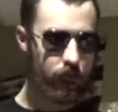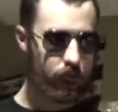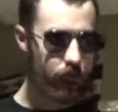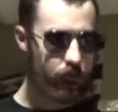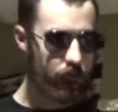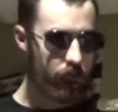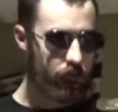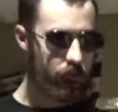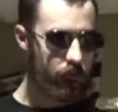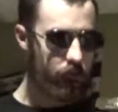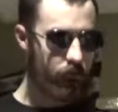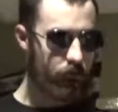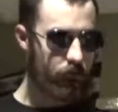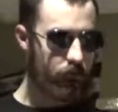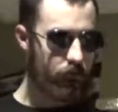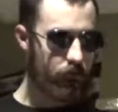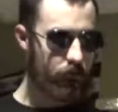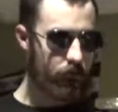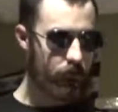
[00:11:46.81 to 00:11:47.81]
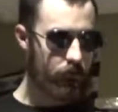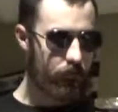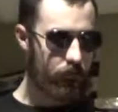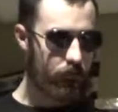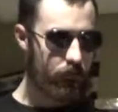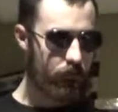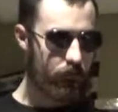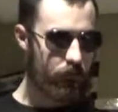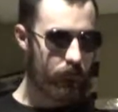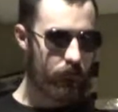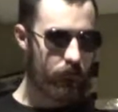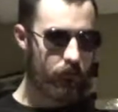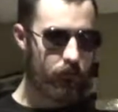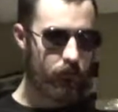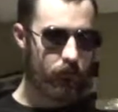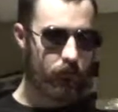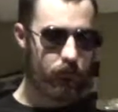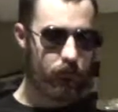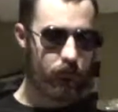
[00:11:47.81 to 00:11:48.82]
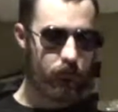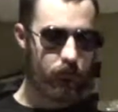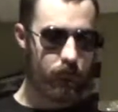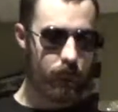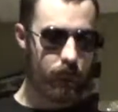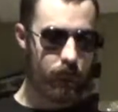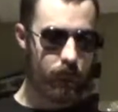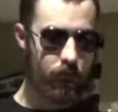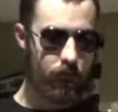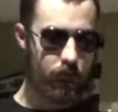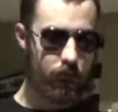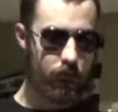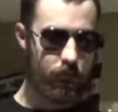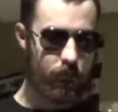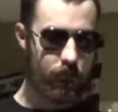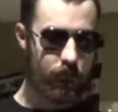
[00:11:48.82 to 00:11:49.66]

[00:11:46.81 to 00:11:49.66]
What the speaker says: (not speaking)